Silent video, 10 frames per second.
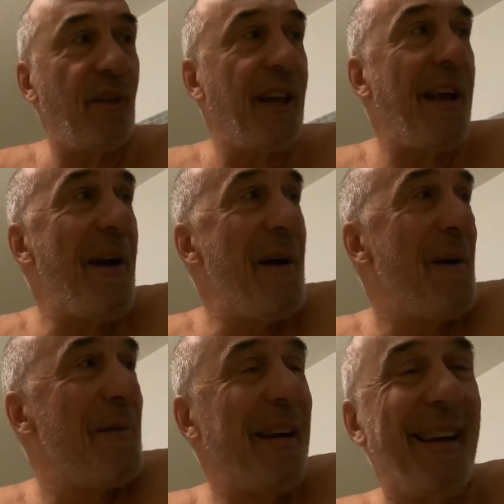video
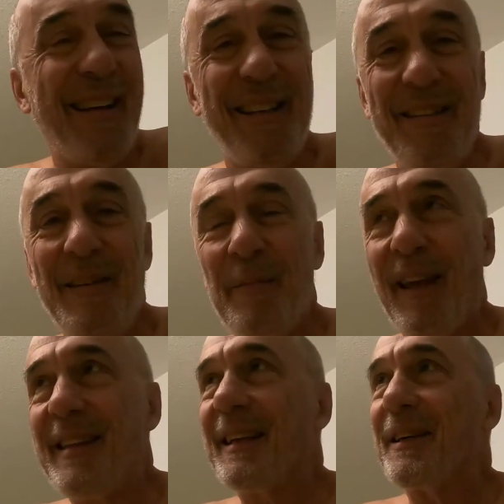because
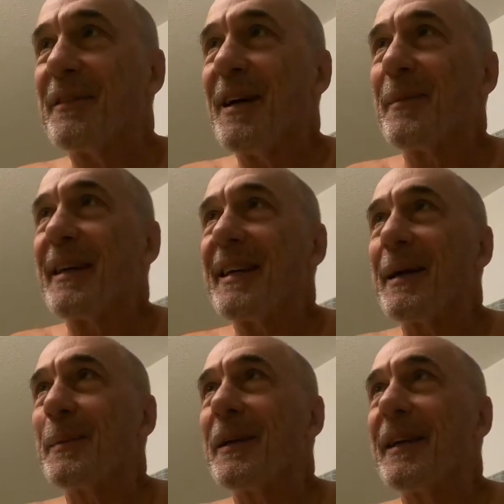I think I've got my
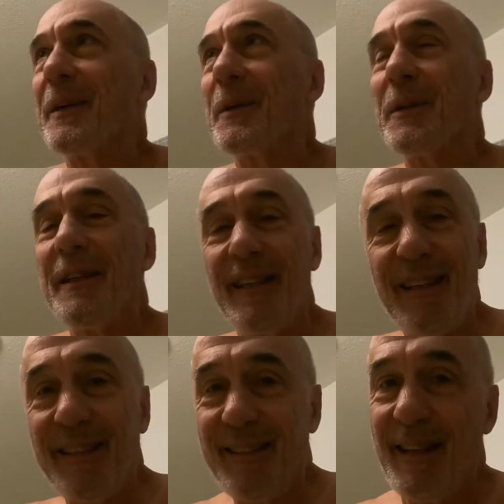camera angle
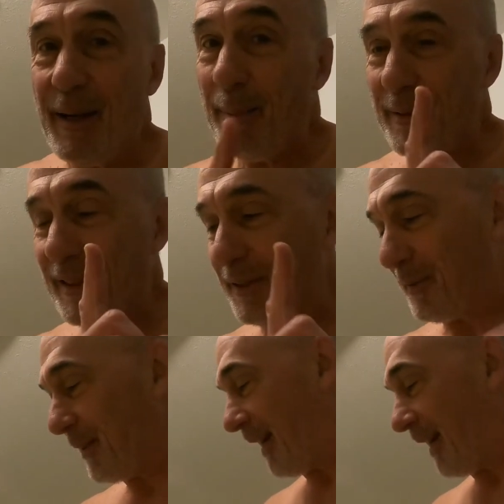set up just